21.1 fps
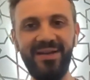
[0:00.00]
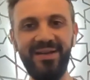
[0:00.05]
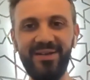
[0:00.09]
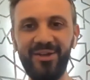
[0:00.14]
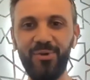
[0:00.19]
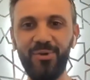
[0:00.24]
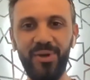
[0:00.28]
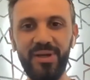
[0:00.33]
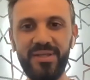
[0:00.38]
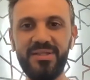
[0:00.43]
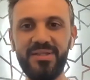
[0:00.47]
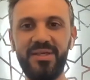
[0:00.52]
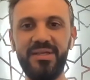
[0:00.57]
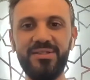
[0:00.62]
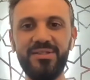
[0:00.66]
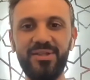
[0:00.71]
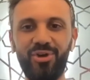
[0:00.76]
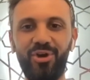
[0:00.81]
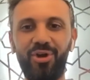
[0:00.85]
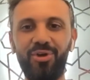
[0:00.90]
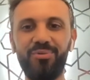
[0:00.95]
It's
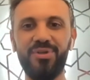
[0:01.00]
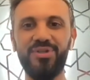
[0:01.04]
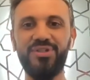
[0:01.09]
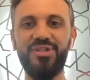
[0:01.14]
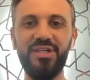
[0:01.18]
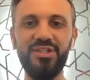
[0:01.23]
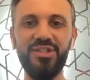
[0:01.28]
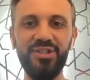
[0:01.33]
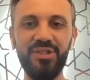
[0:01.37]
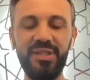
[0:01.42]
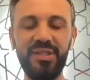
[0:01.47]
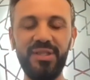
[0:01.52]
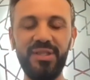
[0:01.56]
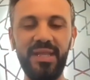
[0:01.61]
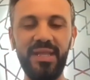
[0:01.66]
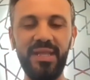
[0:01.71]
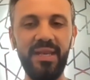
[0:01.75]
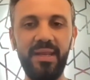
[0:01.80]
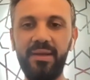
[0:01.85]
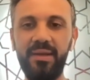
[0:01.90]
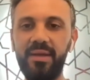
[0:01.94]
a conversation
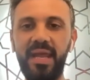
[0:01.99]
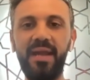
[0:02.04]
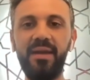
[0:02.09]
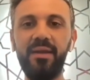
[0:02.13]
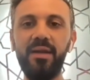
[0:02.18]
that